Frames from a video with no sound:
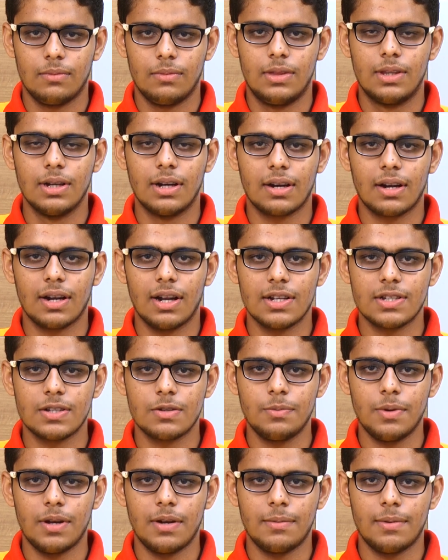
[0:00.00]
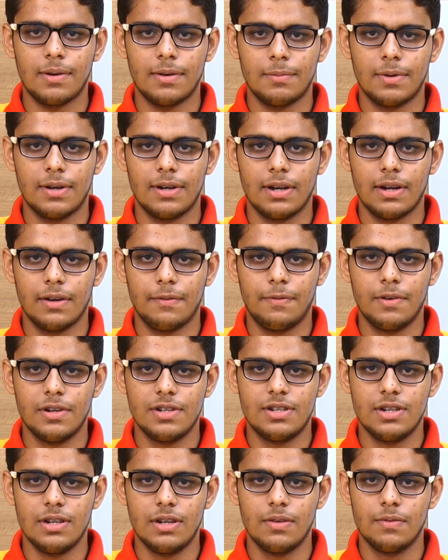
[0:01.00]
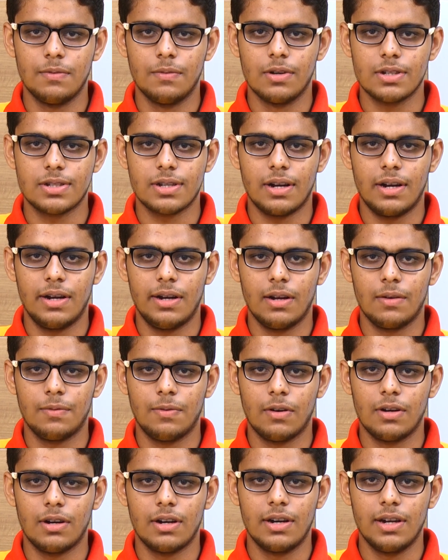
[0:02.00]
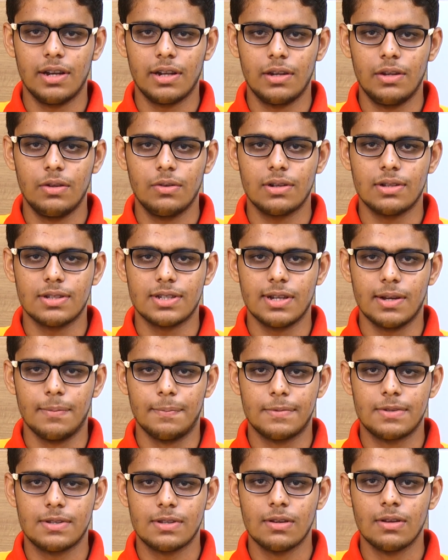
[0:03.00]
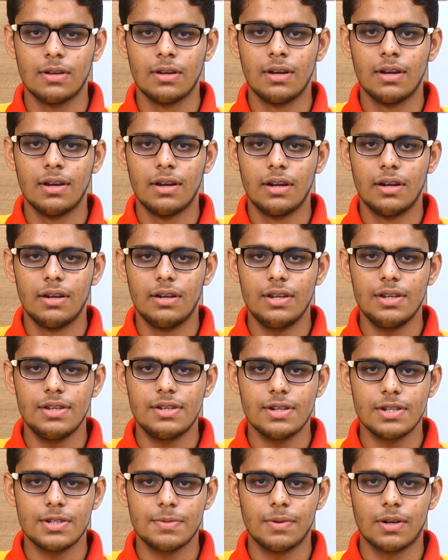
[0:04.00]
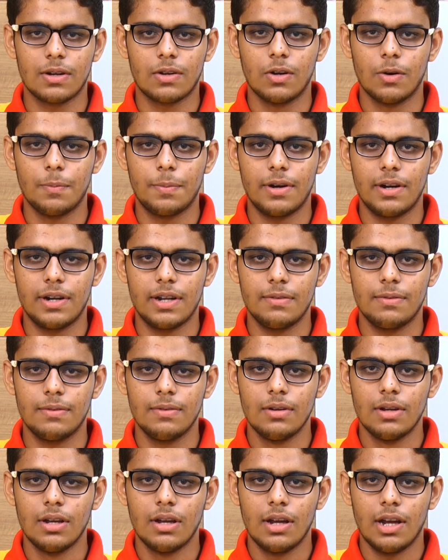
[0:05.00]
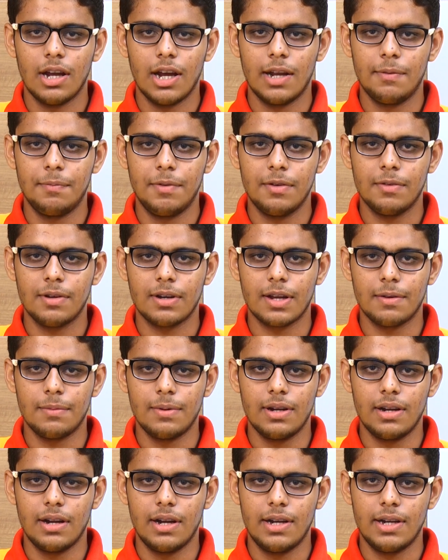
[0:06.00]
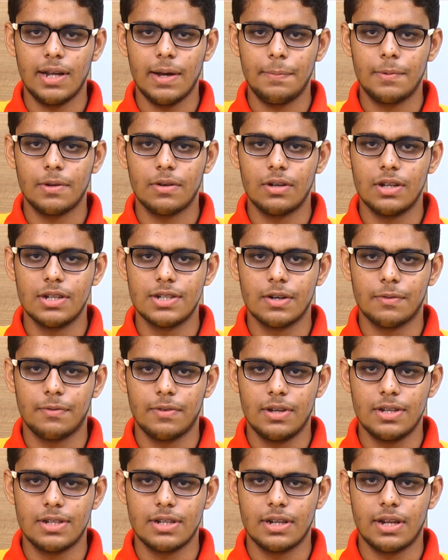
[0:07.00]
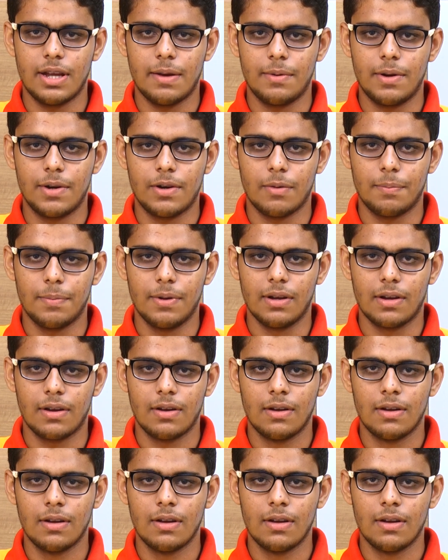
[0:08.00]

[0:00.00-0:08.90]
The classroom environment at FIITJEE was ideal for learning new concepts. Teachers were cooperative and we were given in-depth knowledge of each and every topic.